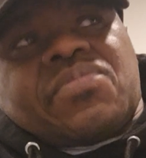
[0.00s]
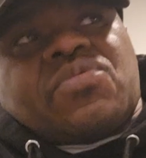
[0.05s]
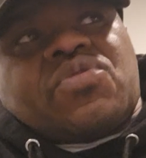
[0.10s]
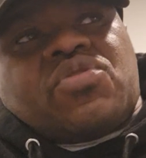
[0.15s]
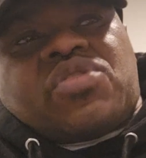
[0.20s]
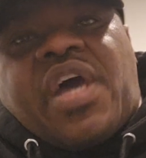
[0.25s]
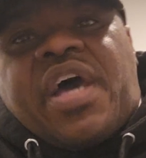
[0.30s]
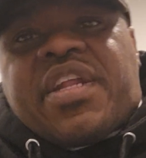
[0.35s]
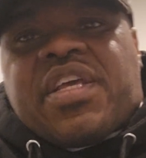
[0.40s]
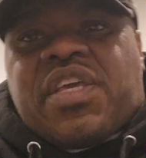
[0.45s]
you
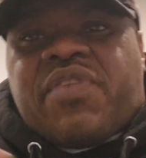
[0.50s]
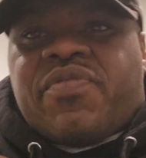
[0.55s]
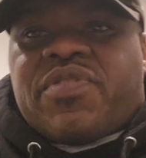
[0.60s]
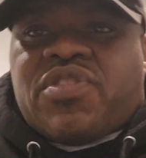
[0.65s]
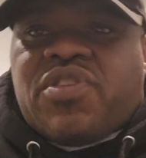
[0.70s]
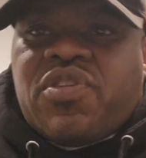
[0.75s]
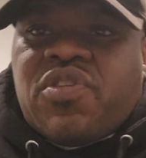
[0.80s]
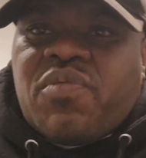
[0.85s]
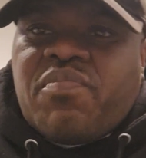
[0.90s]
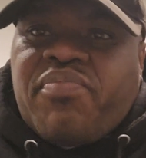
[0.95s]
got to give it
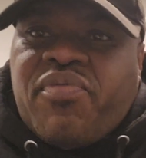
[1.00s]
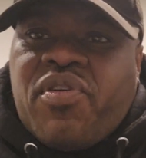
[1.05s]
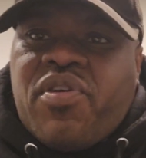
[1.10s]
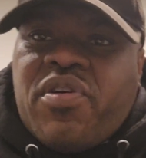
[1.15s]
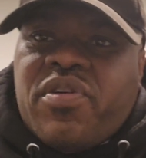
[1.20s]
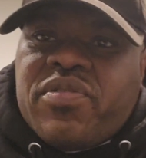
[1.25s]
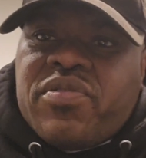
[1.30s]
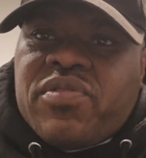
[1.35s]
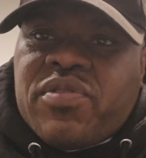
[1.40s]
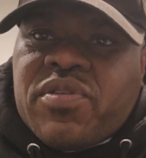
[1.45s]
to
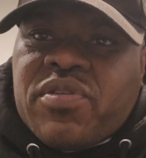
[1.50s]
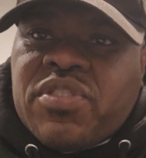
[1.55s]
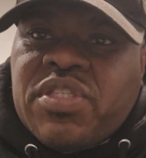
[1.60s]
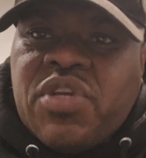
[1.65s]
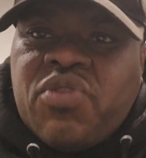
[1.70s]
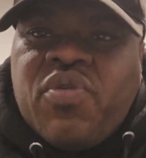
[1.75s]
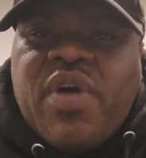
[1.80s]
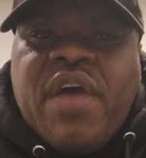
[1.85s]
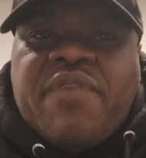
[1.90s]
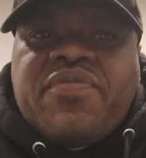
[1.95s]
LeBron. Because he
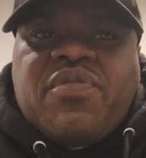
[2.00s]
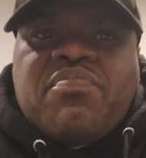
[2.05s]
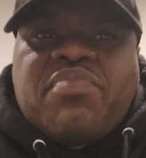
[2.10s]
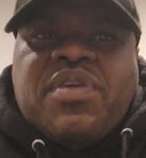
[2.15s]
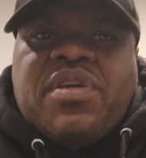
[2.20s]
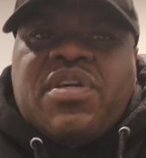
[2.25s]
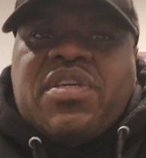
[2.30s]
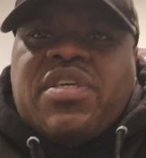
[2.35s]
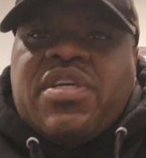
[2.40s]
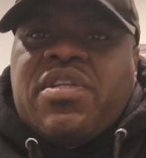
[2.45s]
don't have to
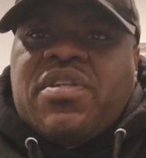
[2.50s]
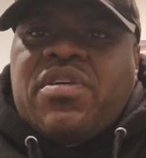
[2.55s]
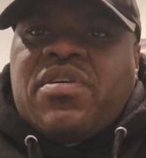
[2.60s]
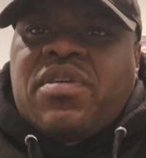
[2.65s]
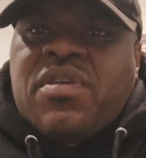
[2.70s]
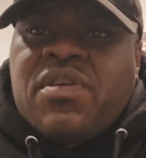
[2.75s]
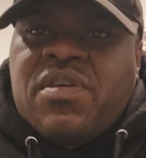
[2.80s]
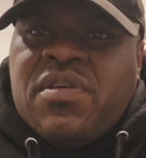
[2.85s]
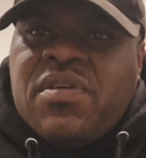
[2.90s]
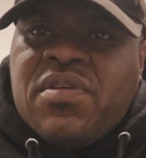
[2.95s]
be a killer.
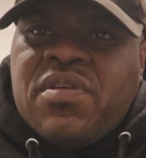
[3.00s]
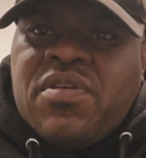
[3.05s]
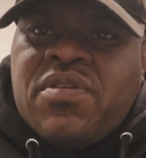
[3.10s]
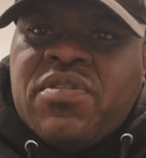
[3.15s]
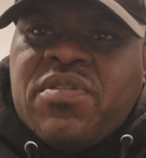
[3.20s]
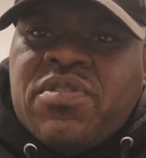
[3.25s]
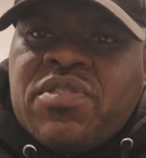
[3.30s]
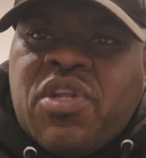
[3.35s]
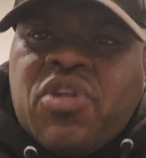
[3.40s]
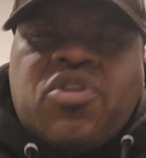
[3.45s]

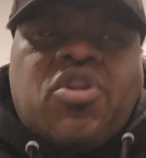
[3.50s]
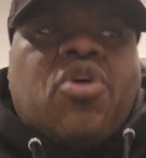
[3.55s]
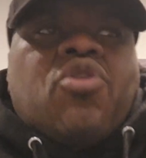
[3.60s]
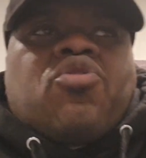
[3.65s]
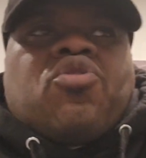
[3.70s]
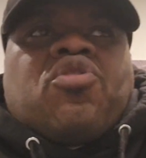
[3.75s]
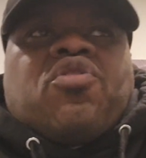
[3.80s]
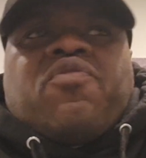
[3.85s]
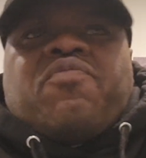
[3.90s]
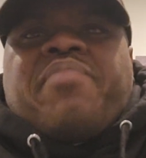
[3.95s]
The
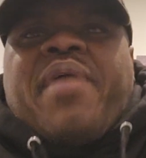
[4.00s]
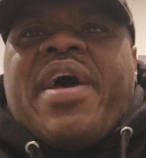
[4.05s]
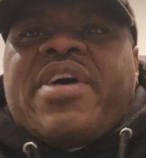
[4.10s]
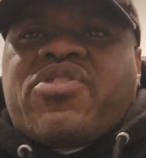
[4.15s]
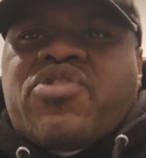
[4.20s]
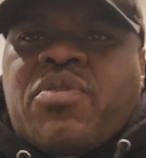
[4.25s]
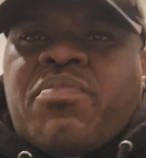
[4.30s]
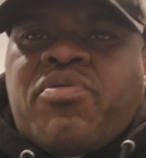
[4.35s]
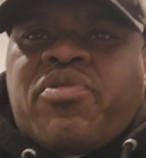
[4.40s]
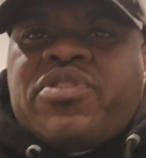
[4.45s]
logo of
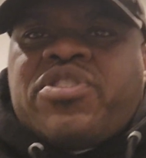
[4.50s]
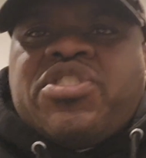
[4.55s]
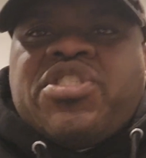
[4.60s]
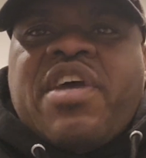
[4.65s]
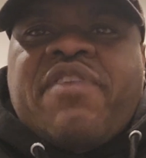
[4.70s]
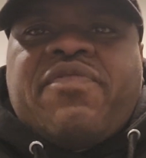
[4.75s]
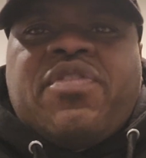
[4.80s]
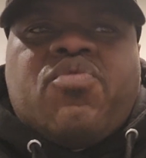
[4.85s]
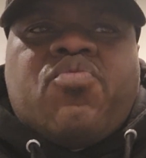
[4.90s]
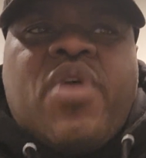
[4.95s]
basketball is
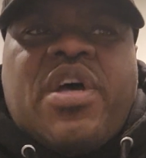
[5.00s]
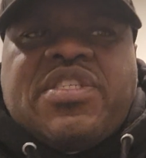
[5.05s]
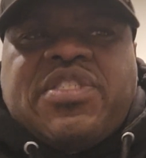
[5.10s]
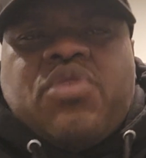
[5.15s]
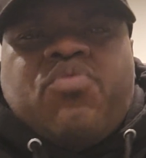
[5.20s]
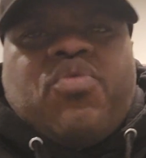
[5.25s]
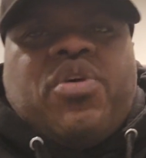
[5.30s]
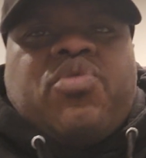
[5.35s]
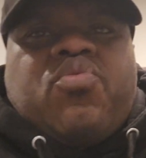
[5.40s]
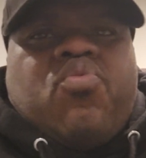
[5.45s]
Jerry West. He
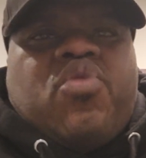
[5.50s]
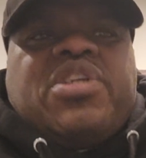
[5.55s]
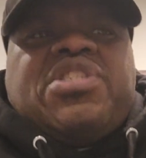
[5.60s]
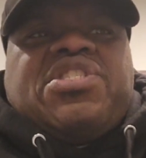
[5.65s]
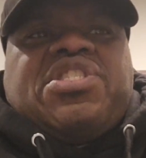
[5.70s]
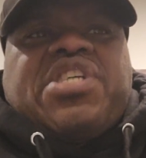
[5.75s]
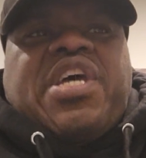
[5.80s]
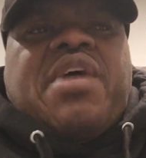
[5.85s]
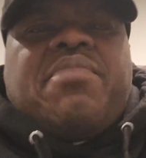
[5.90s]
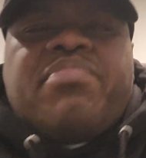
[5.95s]
won 1
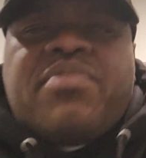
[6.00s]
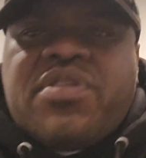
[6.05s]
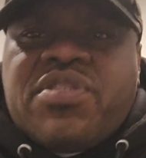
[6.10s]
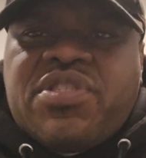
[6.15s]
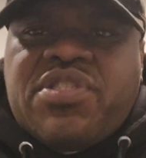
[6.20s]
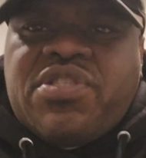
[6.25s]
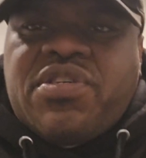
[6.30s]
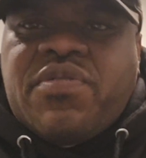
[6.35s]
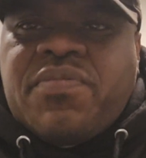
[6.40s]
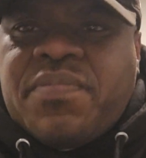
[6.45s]

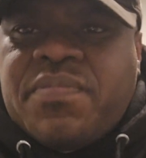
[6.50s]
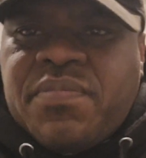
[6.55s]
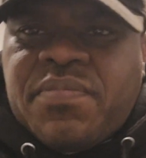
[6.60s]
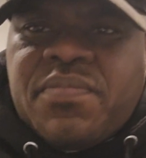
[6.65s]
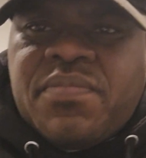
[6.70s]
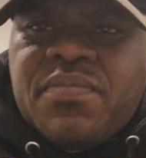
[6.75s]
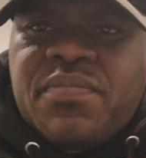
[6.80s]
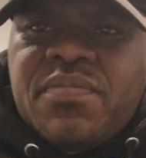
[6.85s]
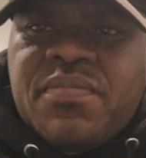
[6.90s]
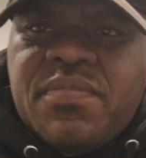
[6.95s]
championship.
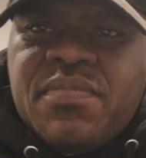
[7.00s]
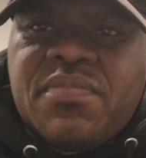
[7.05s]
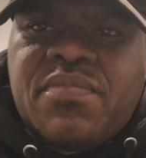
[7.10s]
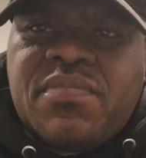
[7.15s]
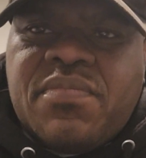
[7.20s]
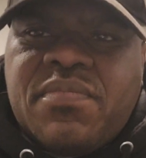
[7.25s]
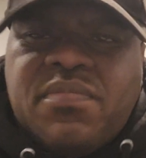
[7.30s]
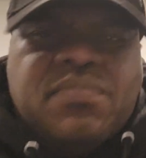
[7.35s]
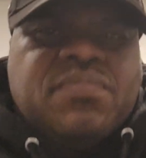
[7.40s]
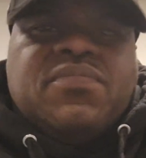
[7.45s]

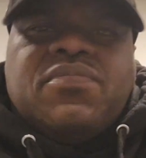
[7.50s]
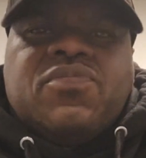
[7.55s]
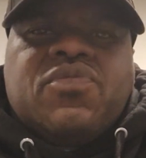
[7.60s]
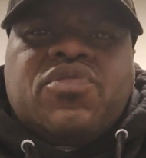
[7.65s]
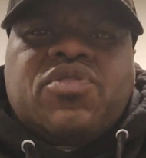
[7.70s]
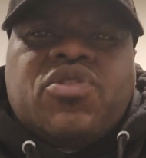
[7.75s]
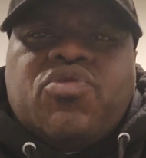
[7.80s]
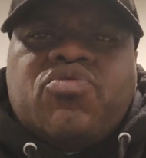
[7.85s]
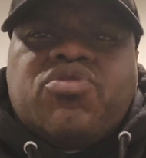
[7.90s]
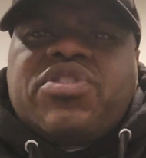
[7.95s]

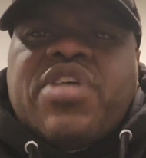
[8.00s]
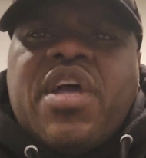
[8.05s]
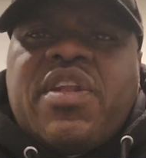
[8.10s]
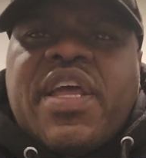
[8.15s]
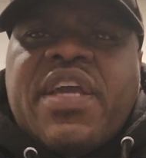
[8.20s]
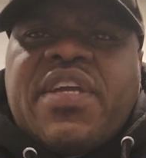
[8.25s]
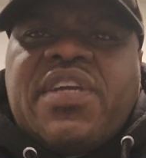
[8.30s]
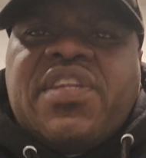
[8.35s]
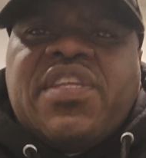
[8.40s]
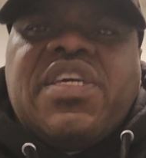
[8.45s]
So you sound
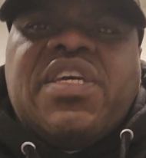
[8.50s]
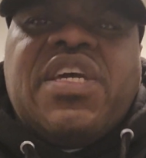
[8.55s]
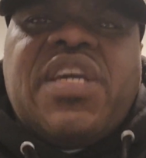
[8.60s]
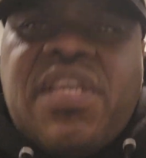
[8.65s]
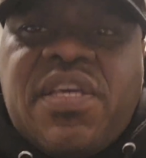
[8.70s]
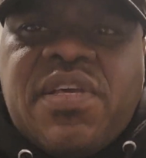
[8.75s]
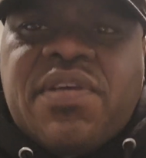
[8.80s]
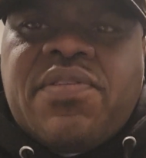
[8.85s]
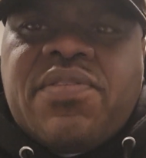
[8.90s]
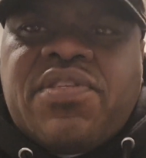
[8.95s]
like an
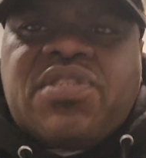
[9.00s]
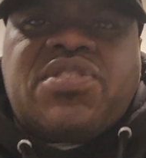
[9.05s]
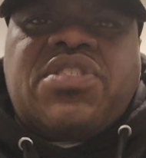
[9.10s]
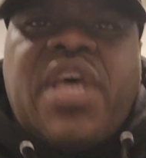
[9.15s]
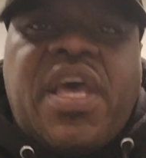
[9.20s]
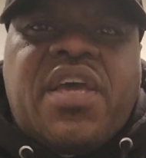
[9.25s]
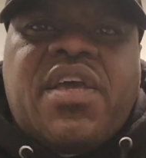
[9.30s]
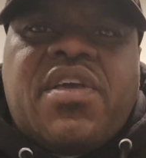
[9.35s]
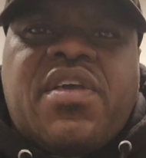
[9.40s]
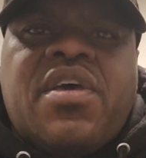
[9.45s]
idiot to
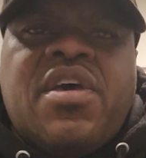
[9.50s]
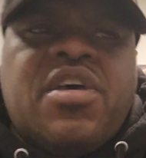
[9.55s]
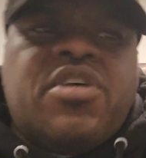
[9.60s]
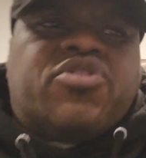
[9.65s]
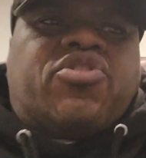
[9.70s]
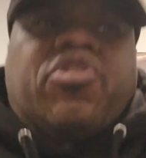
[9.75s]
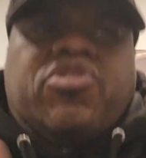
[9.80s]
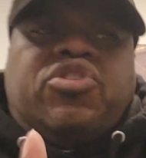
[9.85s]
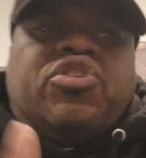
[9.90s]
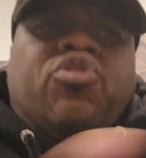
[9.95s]
say
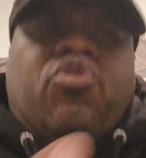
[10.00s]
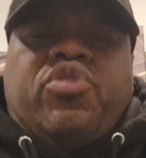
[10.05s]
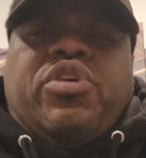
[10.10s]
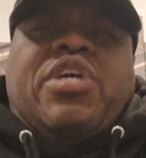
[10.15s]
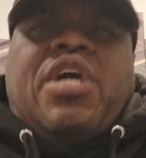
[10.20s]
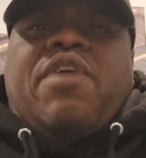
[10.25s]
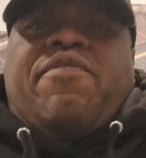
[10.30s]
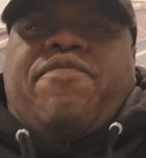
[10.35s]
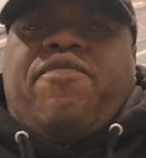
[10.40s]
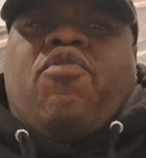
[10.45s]
it's because he only
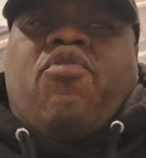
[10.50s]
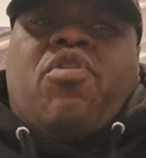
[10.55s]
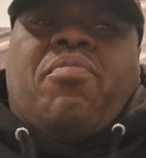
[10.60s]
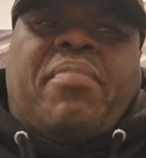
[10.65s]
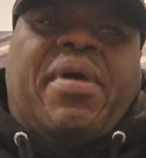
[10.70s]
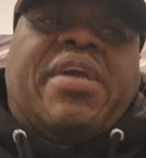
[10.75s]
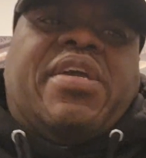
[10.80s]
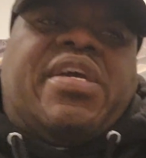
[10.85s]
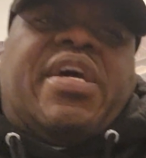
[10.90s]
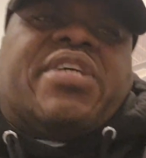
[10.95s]
got 4.
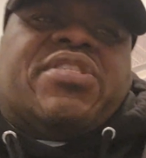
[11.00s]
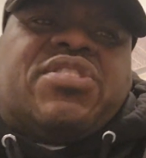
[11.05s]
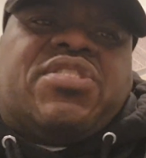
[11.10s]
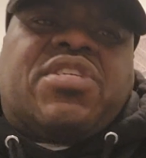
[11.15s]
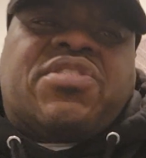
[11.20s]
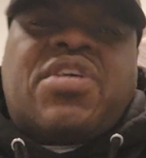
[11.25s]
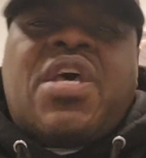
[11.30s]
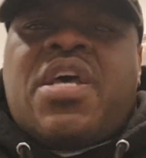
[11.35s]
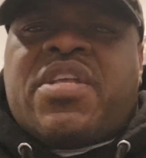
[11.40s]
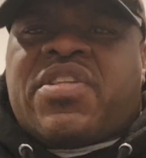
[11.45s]
Mike got
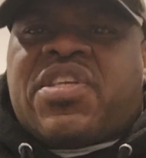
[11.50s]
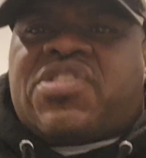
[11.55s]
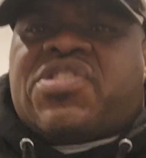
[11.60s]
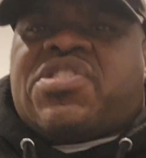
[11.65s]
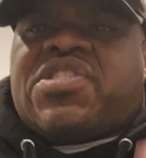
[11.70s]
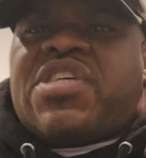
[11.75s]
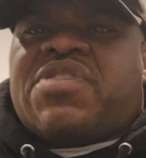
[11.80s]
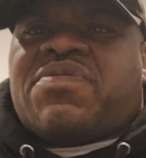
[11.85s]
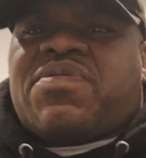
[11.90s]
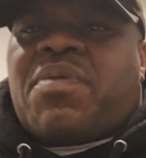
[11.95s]
6. The
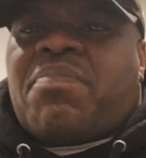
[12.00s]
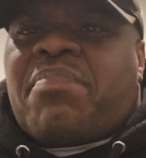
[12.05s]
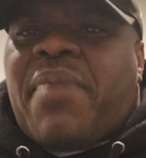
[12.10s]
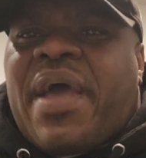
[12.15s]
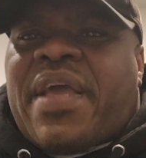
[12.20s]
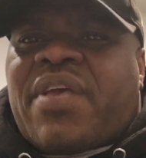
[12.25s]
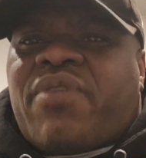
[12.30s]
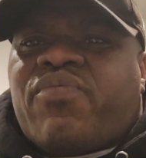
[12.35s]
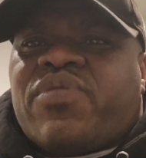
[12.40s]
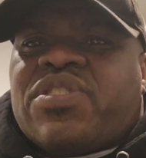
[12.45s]
system
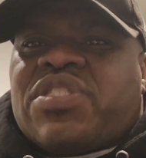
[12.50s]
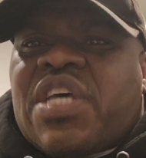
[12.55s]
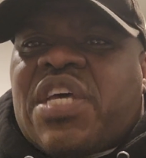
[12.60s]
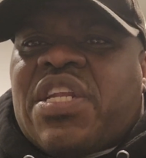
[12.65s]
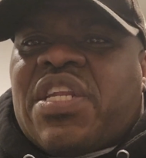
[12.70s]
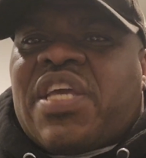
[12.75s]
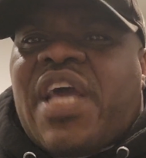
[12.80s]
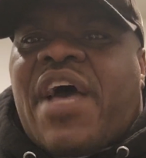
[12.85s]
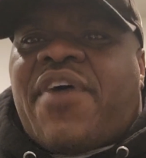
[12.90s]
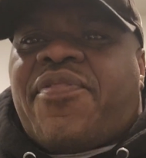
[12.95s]
Mike was
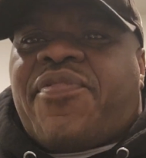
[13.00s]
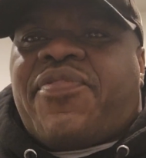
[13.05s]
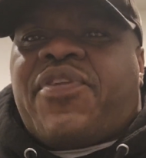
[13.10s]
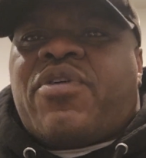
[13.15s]
in got